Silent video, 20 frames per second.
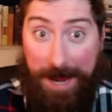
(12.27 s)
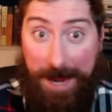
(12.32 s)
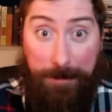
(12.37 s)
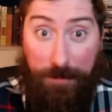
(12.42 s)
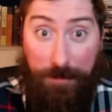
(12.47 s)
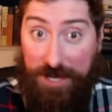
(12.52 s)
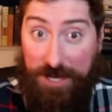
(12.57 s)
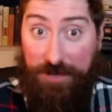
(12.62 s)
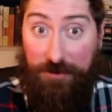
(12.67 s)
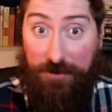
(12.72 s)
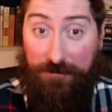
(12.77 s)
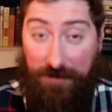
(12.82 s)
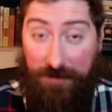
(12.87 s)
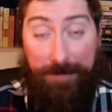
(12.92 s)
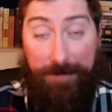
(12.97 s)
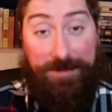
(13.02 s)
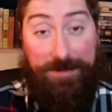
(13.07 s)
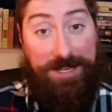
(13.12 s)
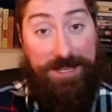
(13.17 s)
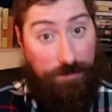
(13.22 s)
a printer
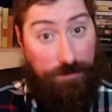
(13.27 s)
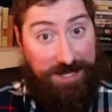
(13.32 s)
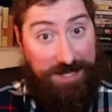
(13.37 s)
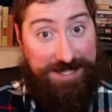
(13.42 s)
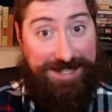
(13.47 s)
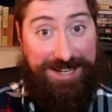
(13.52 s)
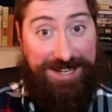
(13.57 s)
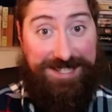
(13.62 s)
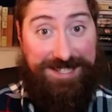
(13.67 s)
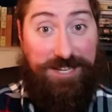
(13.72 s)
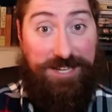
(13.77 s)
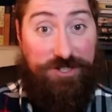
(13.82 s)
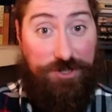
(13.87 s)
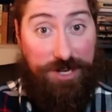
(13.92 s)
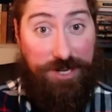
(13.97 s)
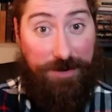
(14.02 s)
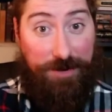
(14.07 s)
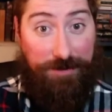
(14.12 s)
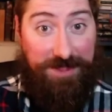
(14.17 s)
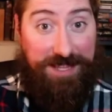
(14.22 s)
family, as we discussed
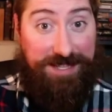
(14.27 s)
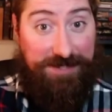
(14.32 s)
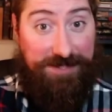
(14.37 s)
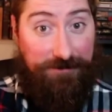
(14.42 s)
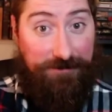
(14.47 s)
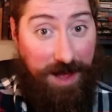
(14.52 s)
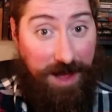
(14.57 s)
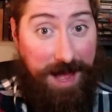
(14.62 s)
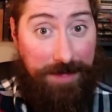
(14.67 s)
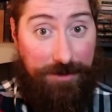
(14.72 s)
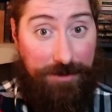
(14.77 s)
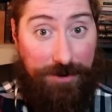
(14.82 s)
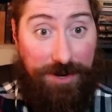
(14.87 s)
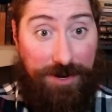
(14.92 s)
yesterday with his father.